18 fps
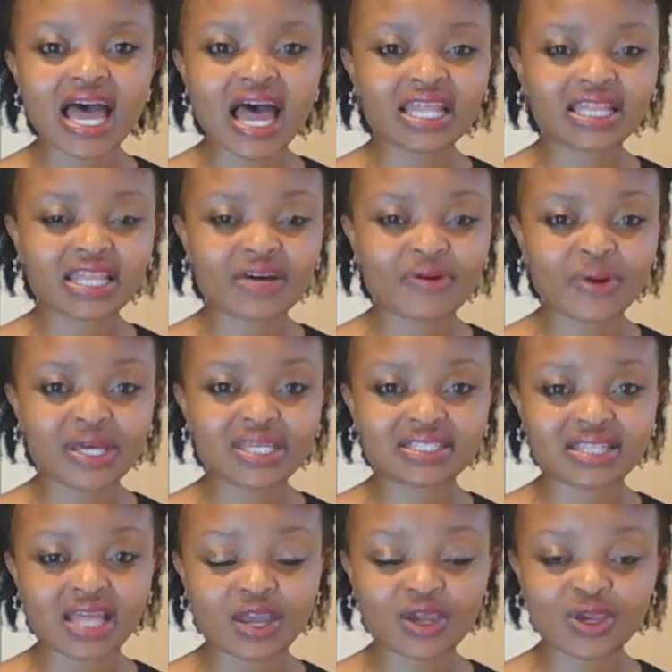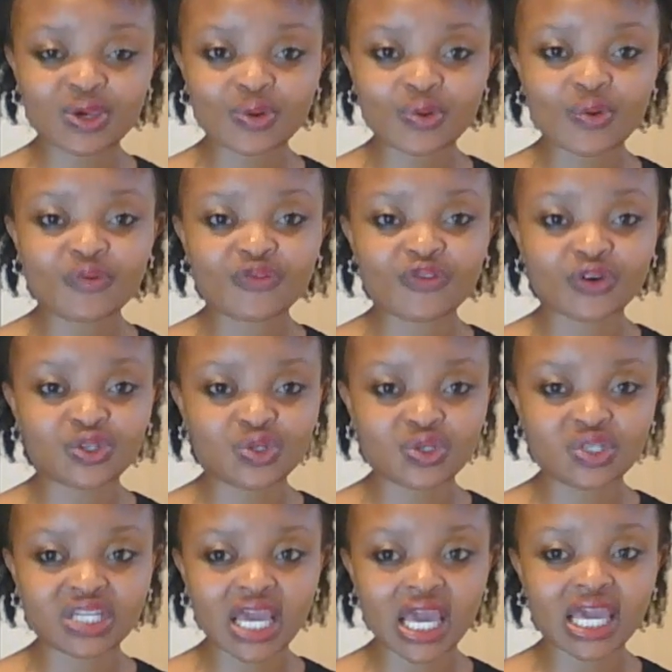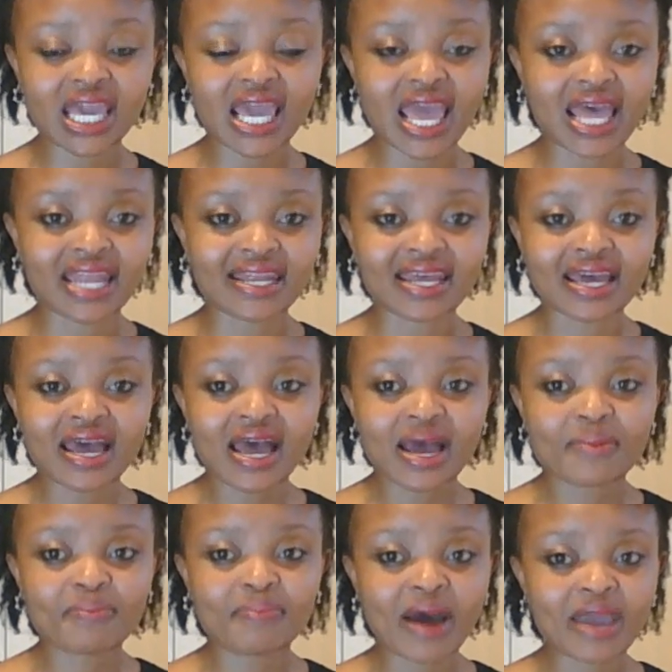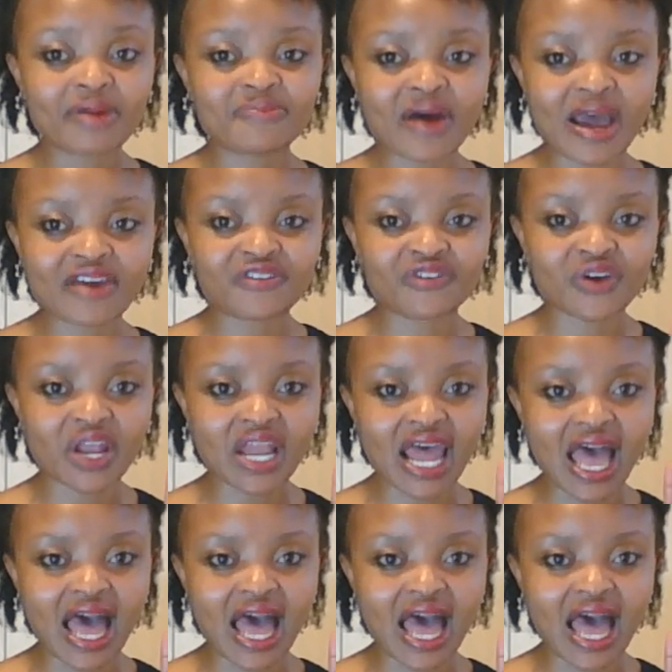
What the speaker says: Otherwise, thank you for today and bye bye for now.